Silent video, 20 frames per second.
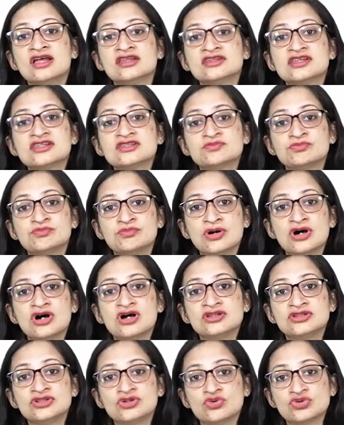this
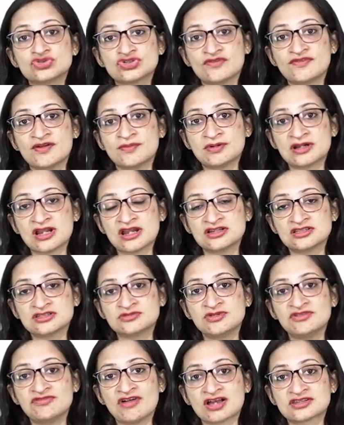birth dose of
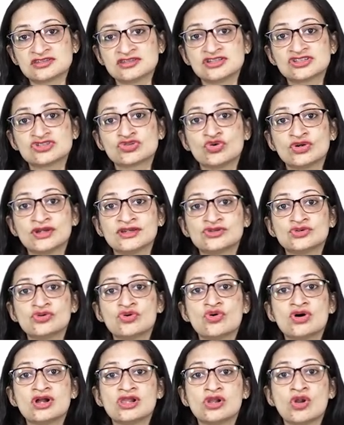hepatitis B vaccine is going to
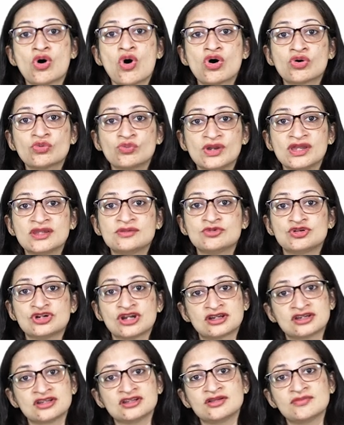go a long way in
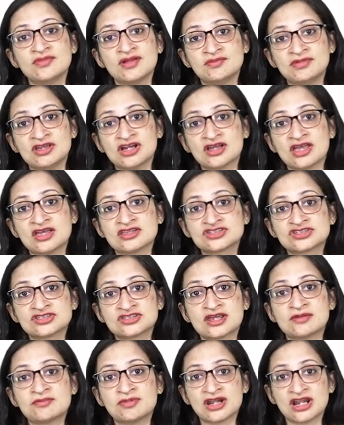protecting the baby against
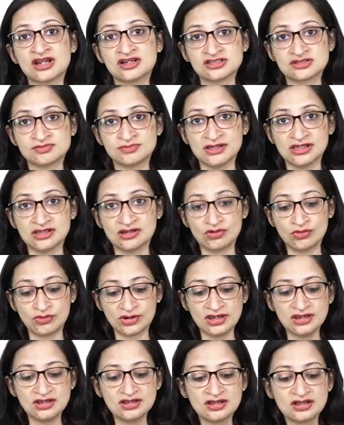hepatitis B.
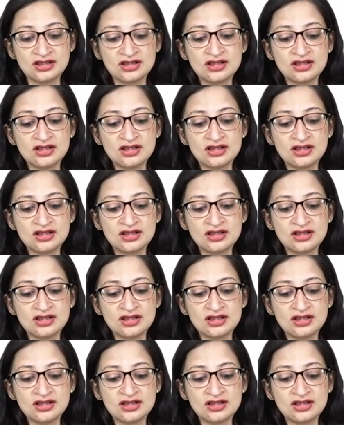Okay.